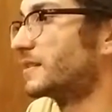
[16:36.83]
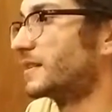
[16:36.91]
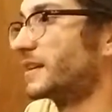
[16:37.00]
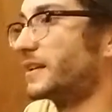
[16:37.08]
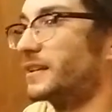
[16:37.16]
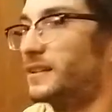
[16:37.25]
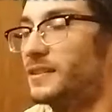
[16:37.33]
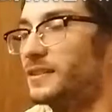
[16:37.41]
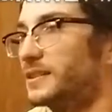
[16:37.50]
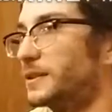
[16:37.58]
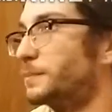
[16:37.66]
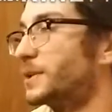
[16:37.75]
Like
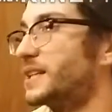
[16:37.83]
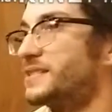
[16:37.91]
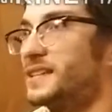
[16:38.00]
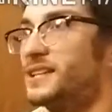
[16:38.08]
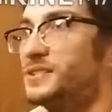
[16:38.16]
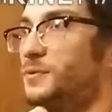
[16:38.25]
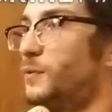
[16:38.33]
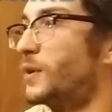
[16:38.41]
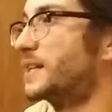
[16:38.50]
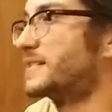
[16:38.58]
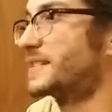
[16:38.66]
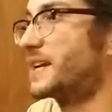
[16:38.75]
the PlayStation
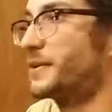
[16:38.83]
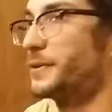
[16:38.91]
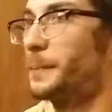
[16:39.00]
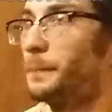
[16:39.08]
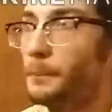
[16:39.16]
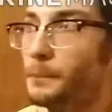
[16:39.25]
1 sound,